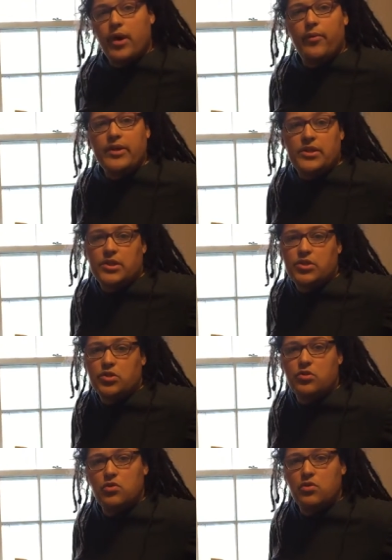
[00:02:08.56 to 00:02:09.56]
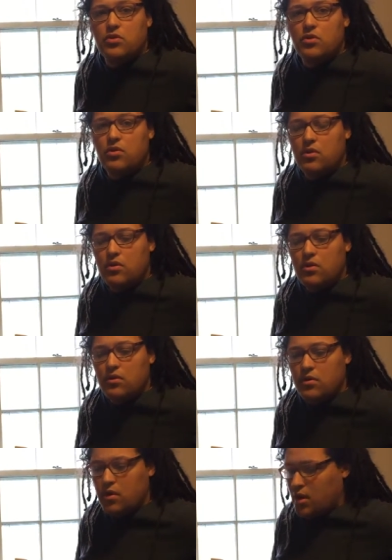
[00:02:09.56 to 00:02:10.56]
when I went to school,
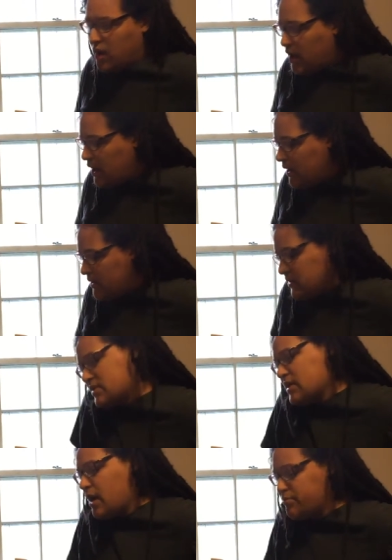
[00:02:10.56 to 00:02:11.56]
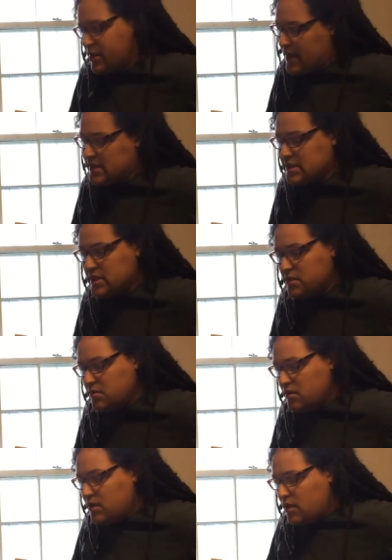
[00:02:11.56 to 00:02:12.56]
I stopped
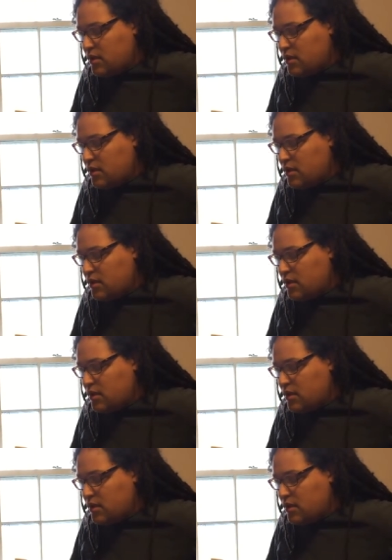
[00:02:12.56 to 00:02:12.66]
practicing.